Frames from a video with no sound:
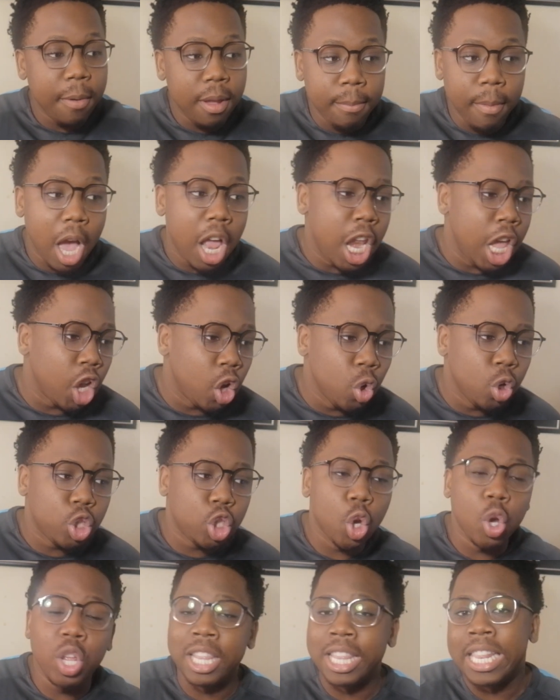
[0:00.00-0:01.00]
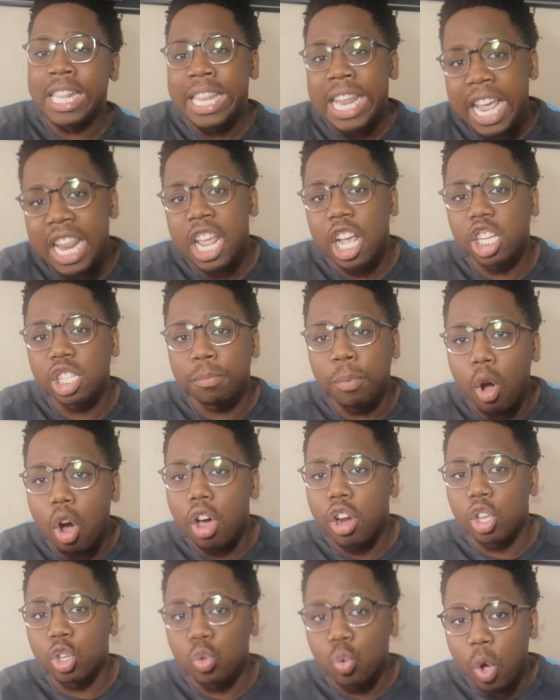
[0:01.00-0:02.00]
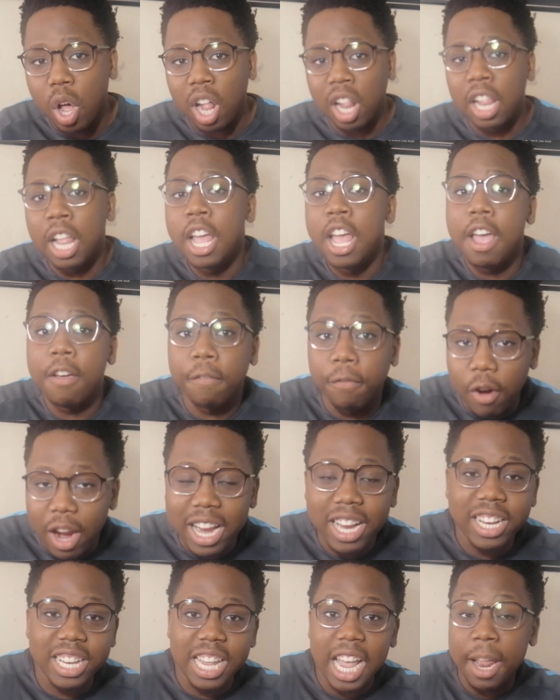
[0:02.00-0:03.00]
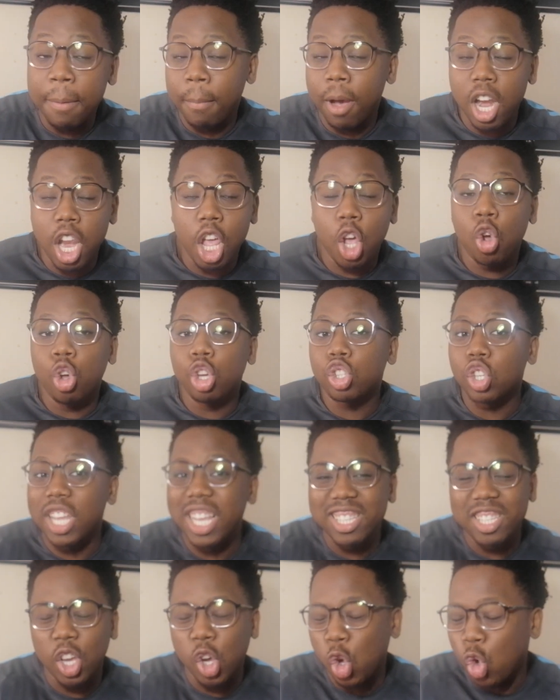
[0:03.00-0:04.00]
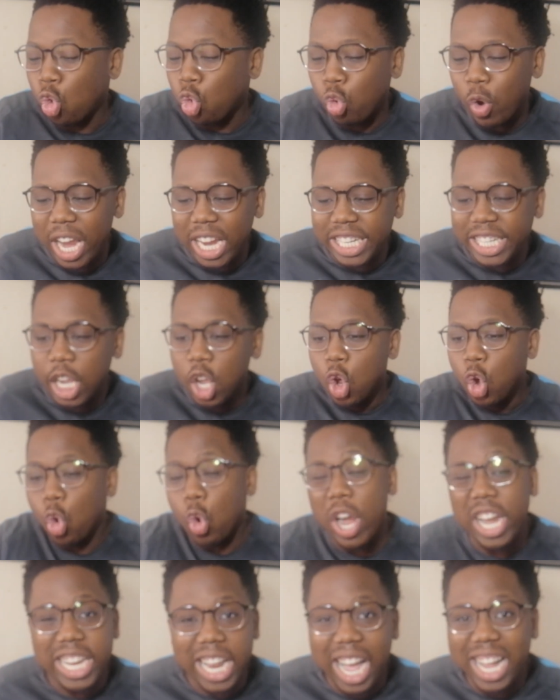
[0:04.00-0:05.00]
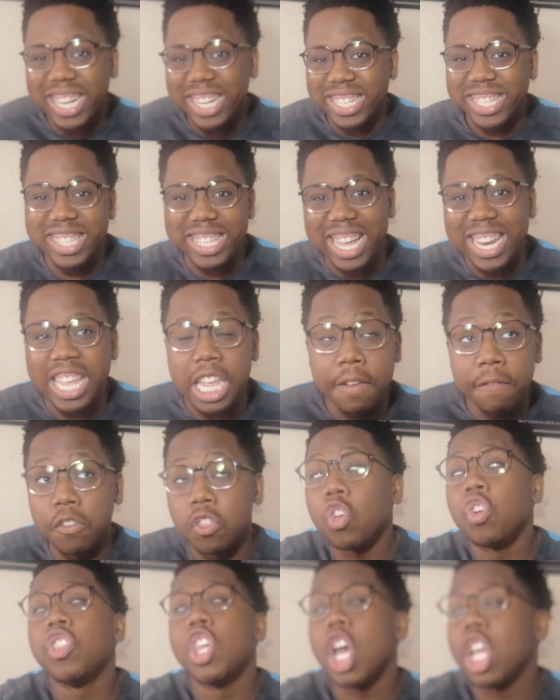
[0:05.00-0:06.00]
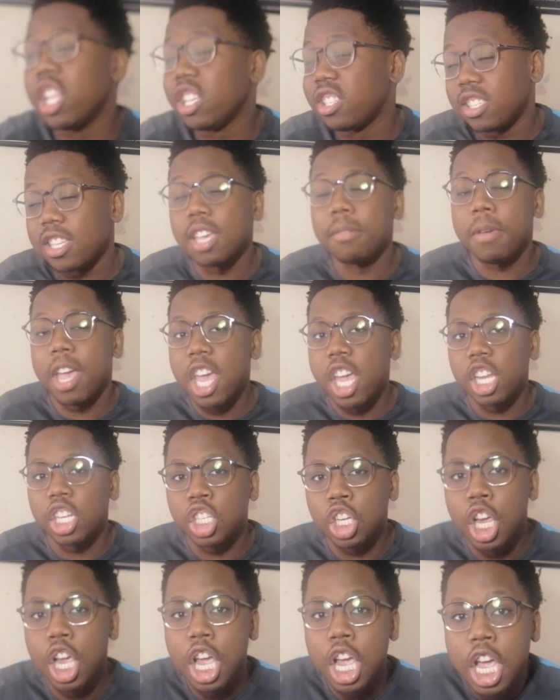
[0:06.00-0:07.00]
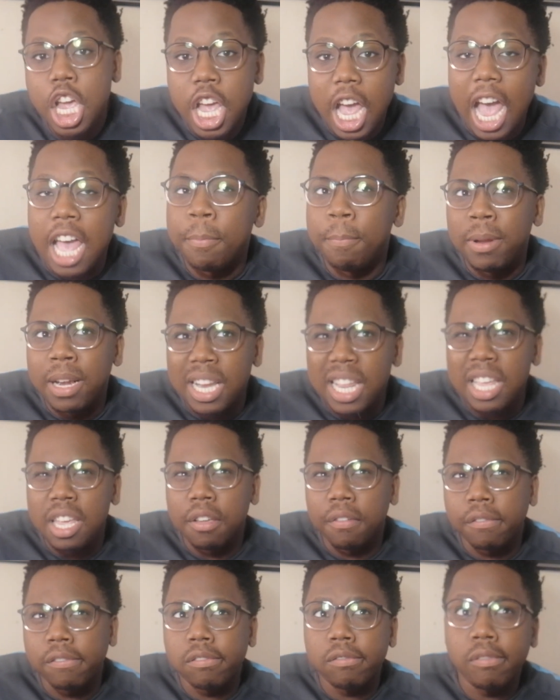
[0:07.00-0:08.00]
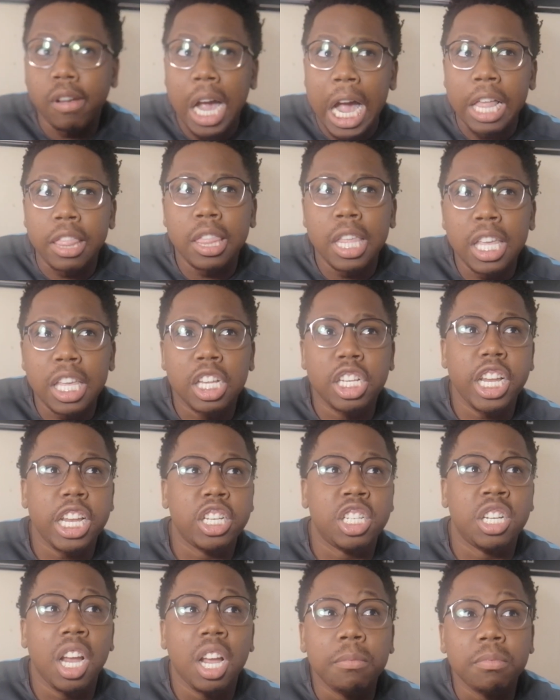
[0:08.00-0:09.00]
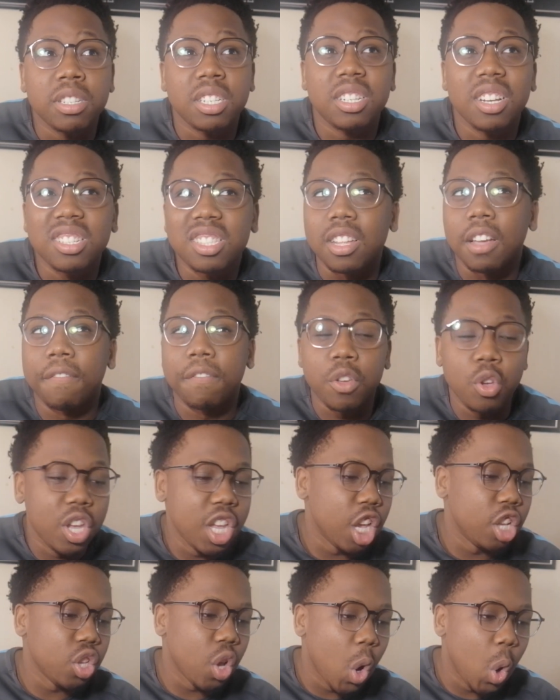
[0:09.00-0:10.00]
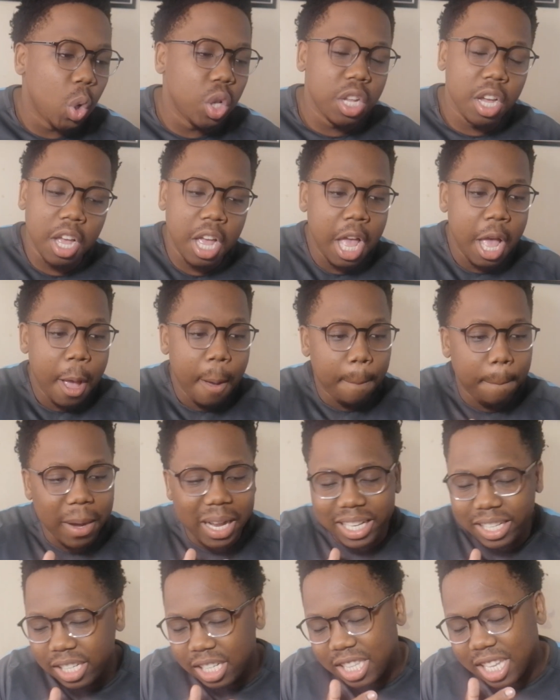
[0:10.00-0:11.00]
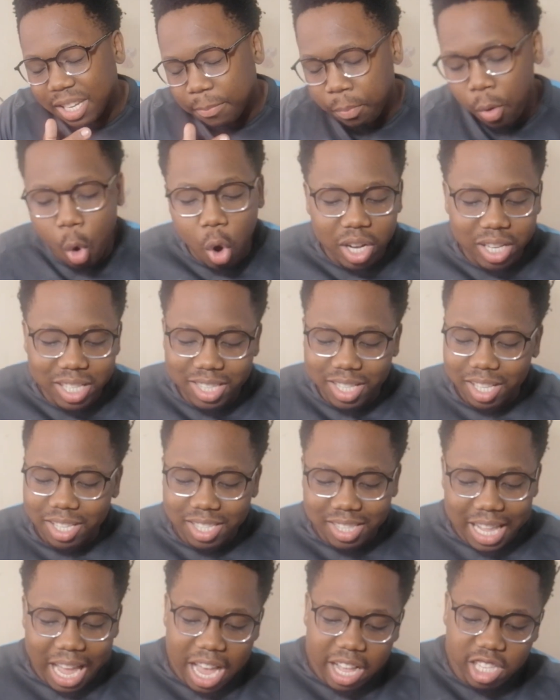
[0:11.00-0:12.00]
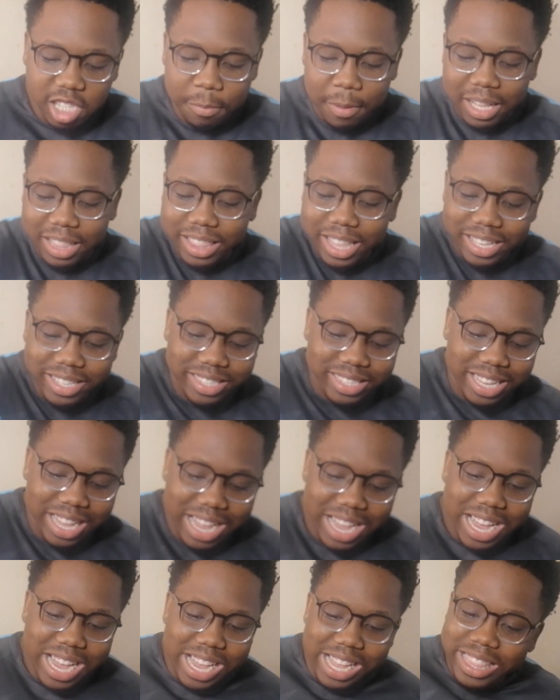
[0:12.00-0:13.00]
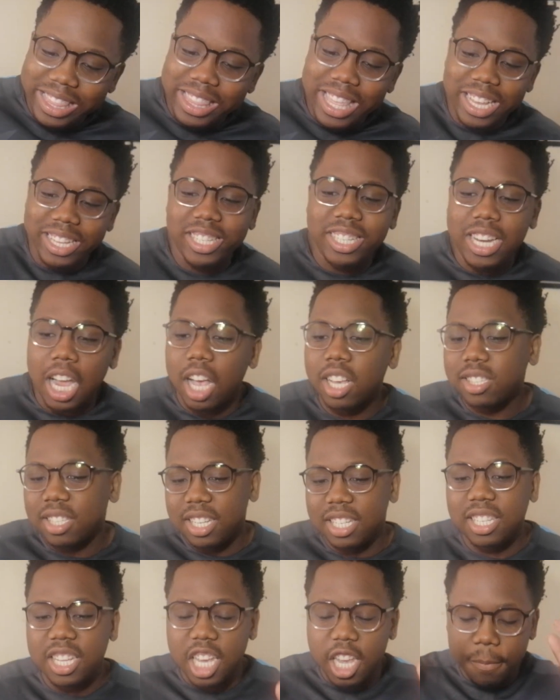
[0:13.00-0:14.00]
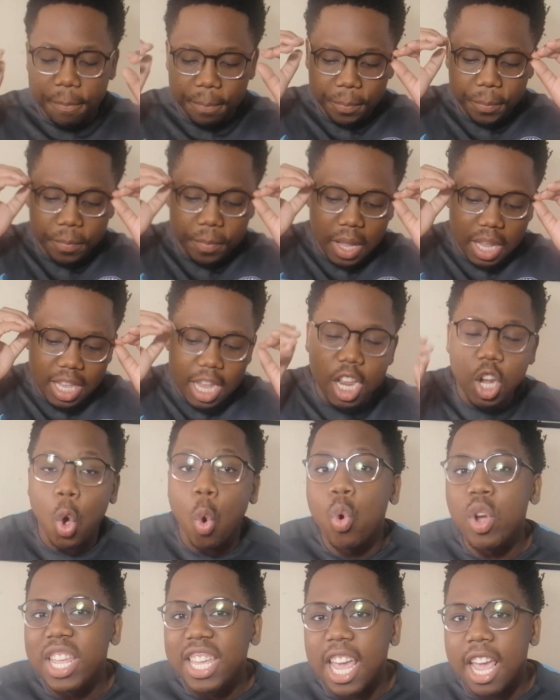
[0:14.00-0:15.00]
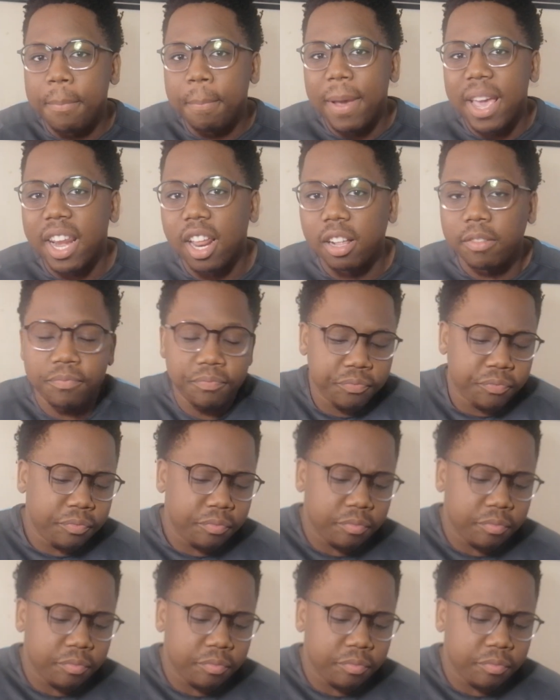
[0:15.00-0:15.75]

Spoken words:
I mean, Mali Augusto did his part as well, frankly, and Mali Augusto is a great, great understudy, even though they are the same age, I believe. I think James is just a few years older, but the point still stands, man. This Chelsea team can only get better.